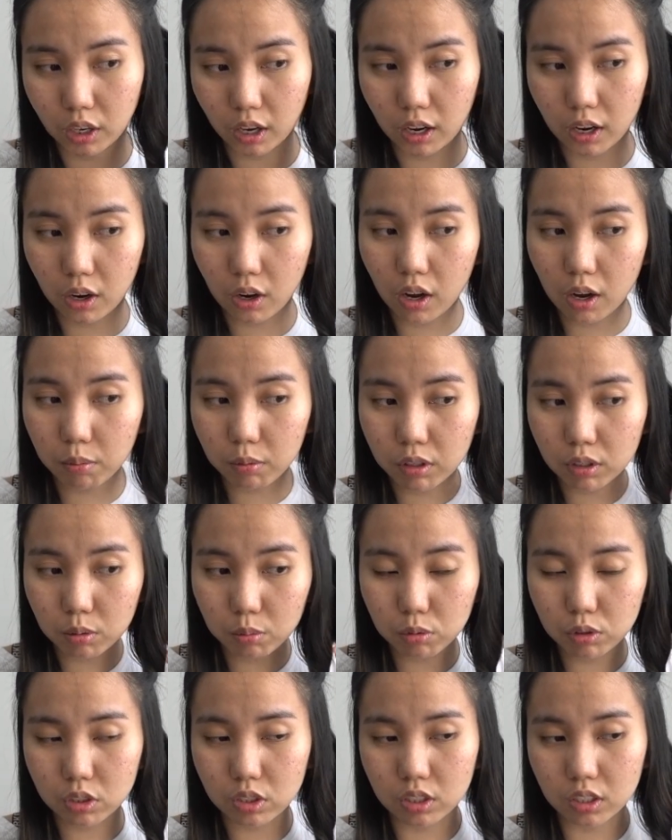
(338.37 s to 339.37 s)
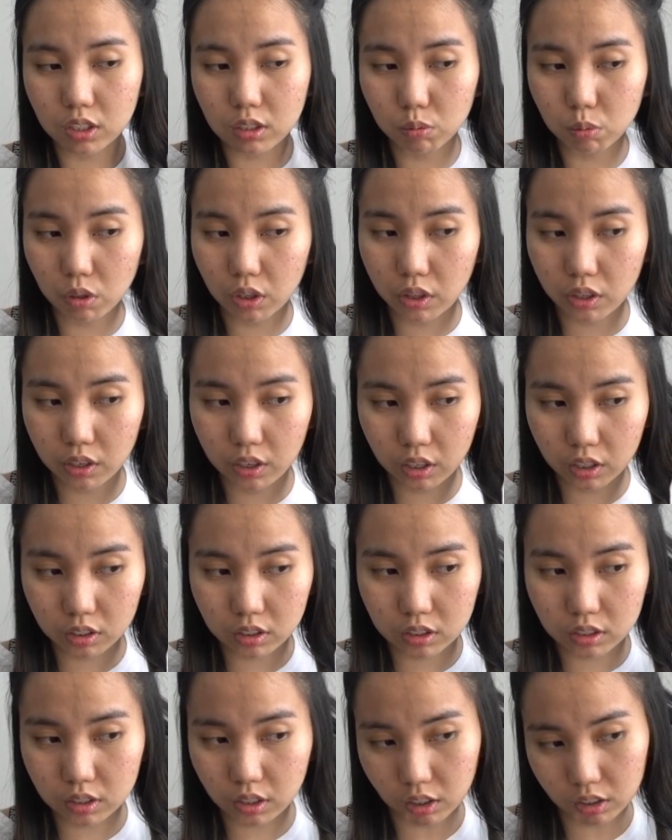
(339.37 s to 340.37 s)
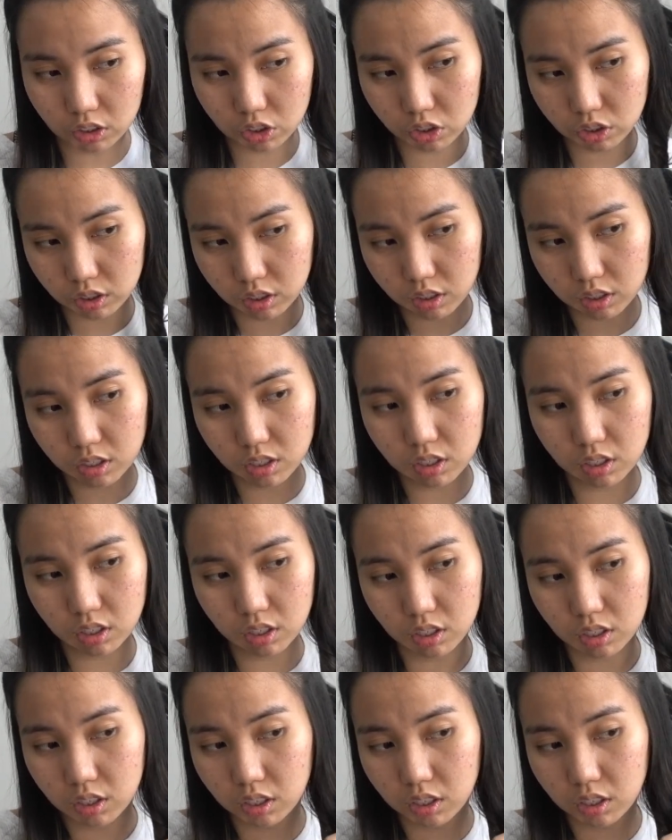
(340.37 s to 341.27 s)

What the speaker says: now I'm gonna proceed with the next section.